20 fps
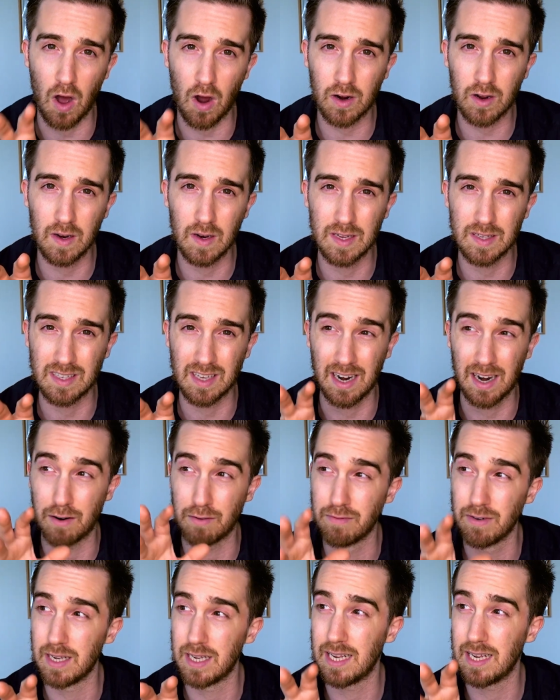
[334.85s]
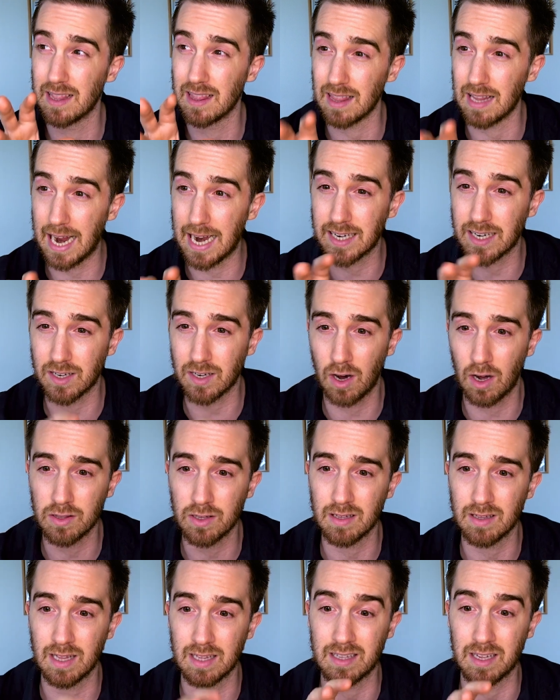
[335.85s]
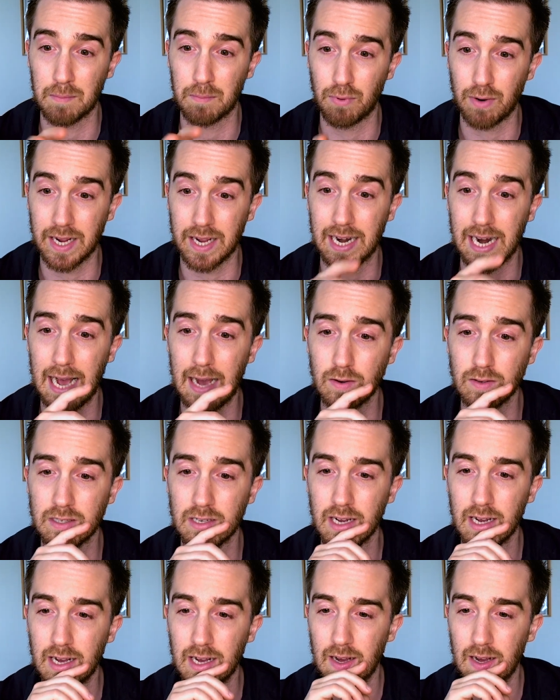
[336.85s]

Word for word: Oculus and I really like the content that they're bringing out.